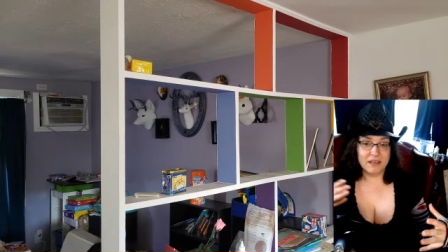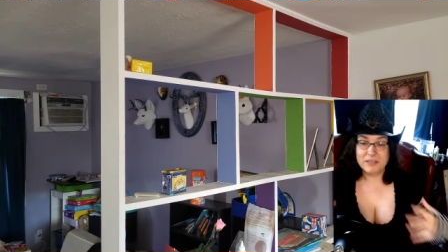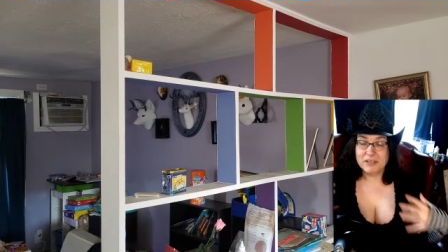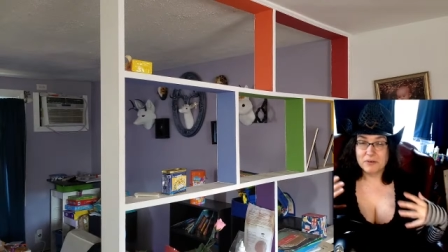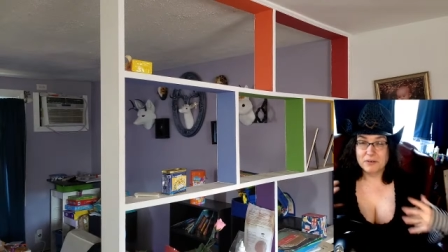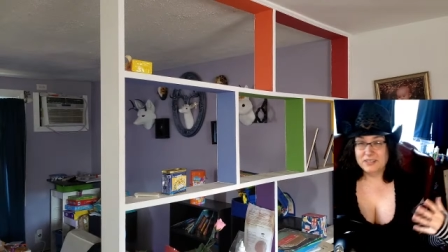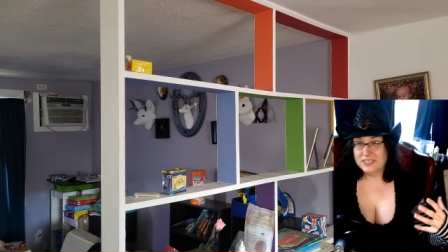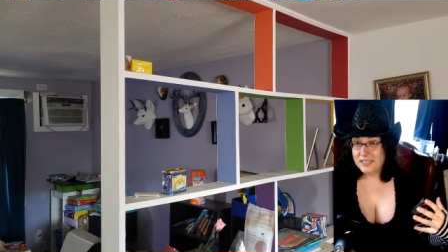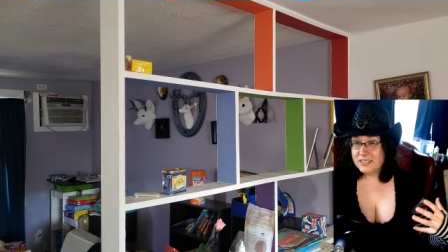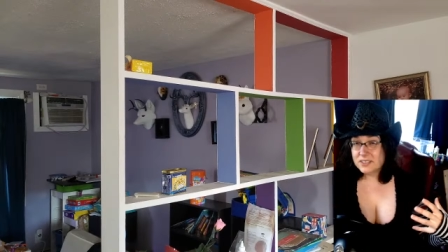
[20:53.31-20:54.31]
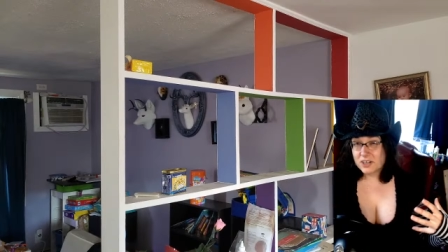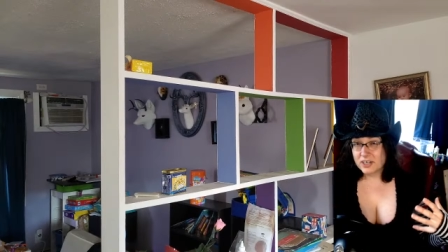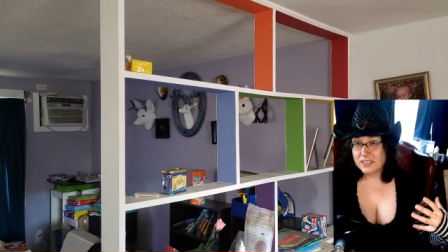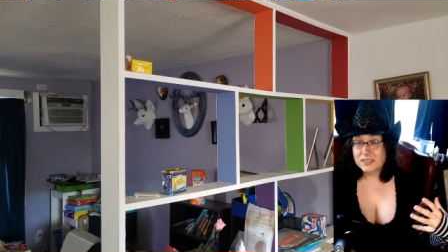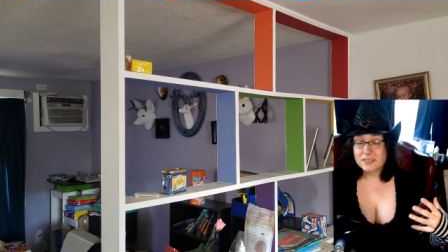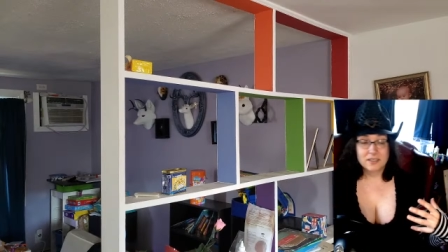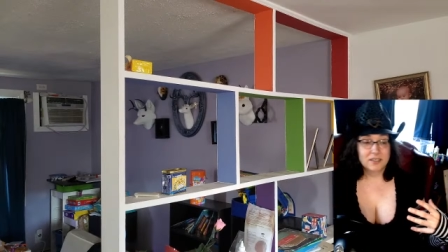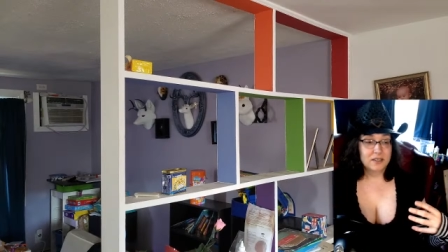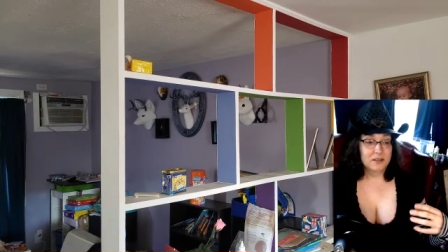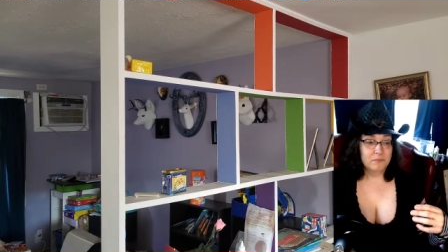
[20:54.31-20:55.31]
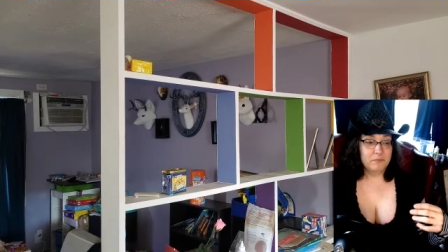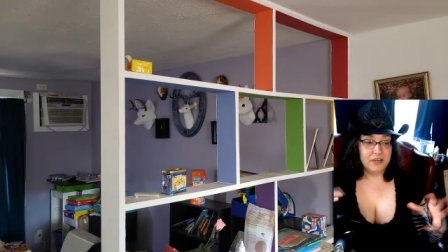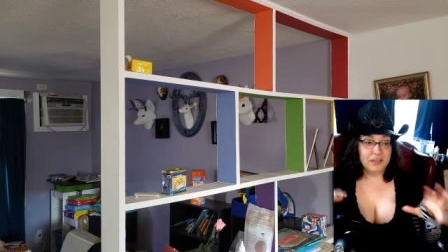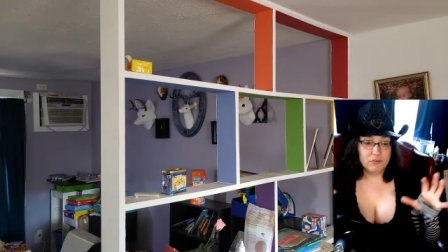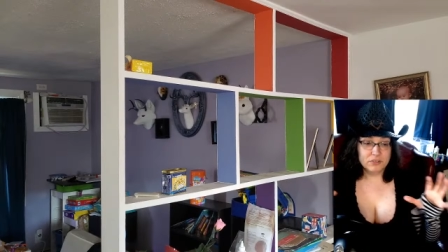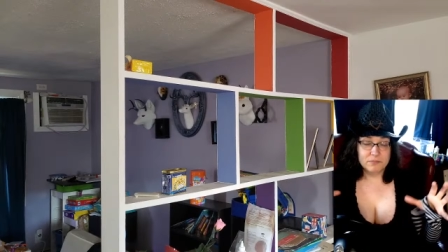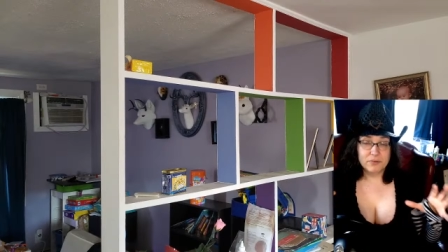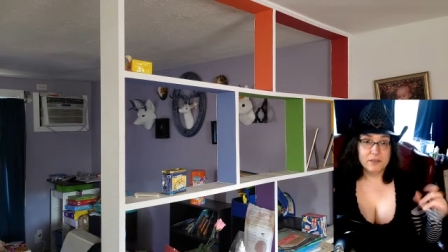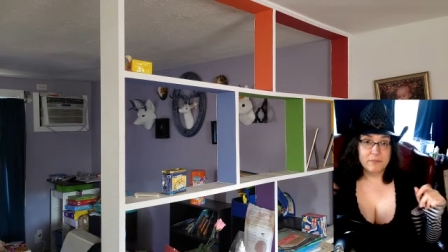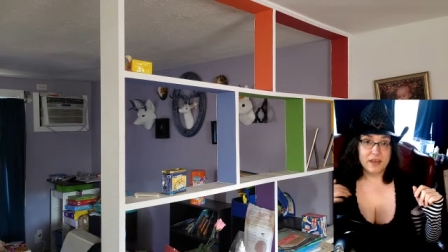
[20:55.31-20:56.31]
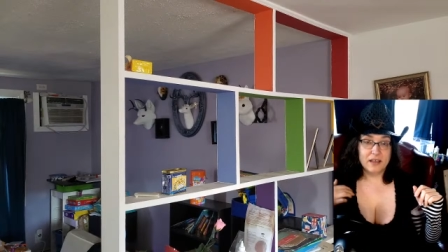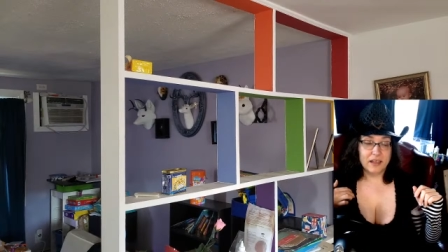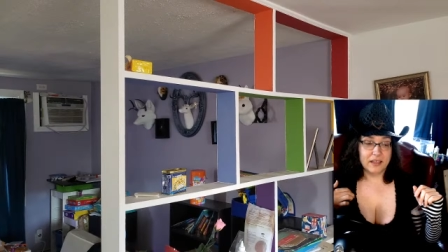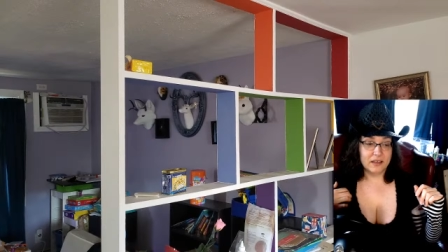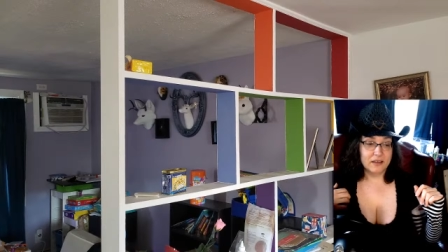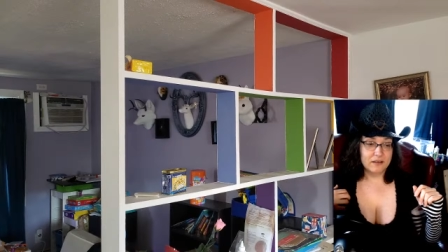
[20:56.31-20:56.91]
i mean there were seed starts but he grew some pretty big like